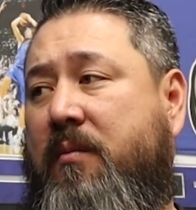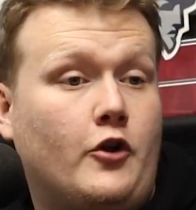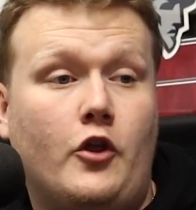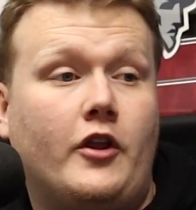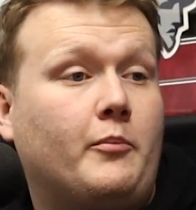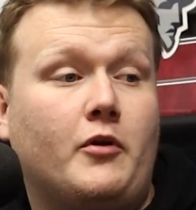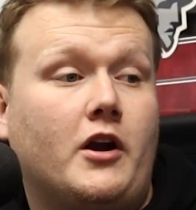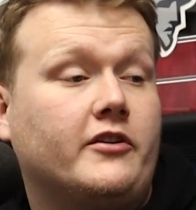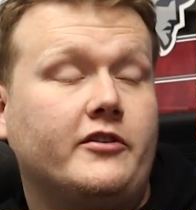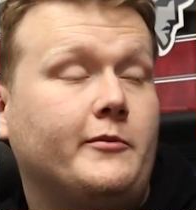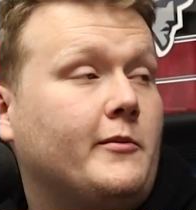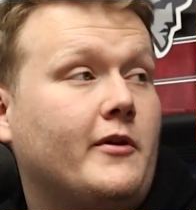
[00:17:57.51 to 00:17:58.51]
know that a
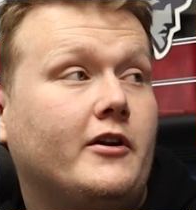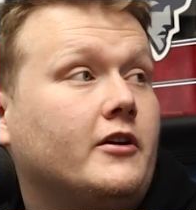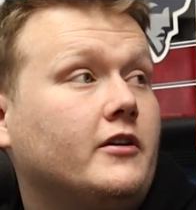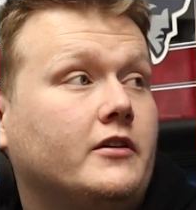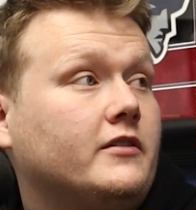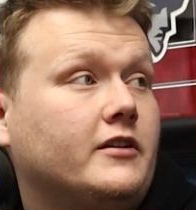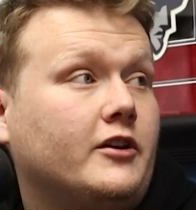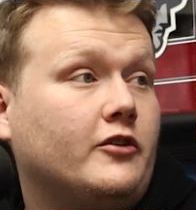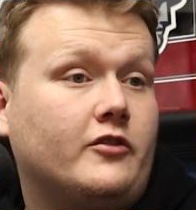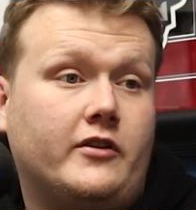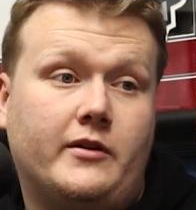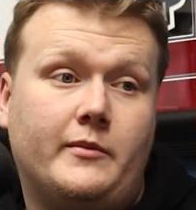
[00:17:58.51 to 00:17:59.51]
product's gonna be better. Like you're
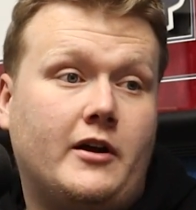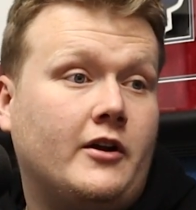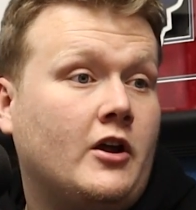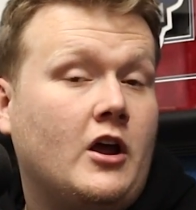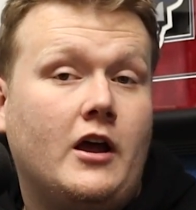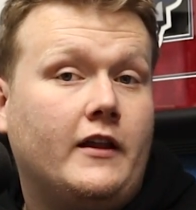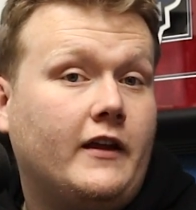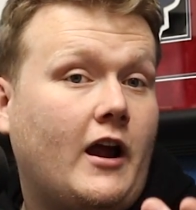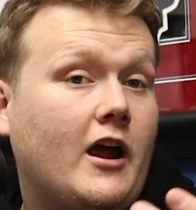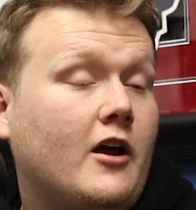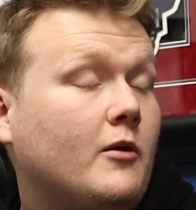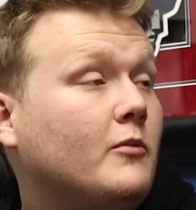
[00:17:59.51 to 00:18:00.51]
talking about, the
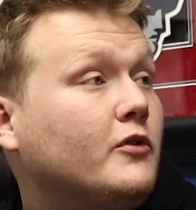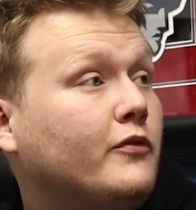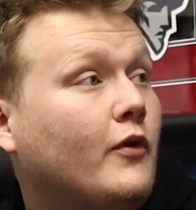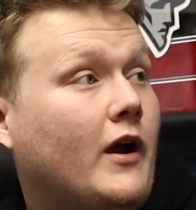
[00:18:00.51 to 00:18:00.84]
guy had almost.